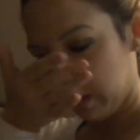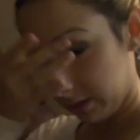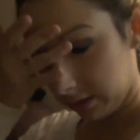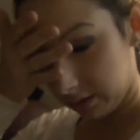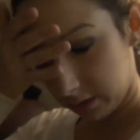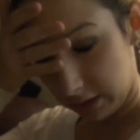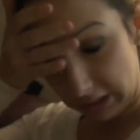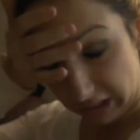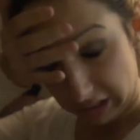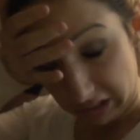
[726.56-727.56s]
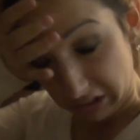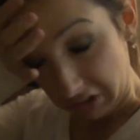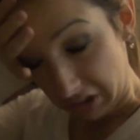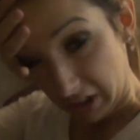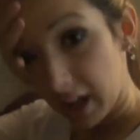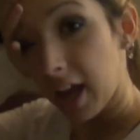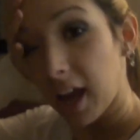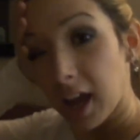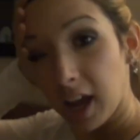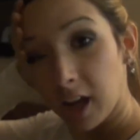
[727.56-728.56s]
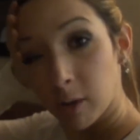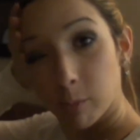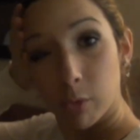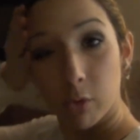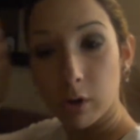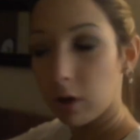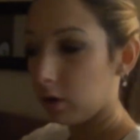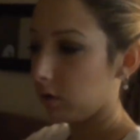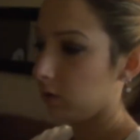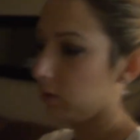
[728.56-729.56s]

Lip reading: And I hate bowling.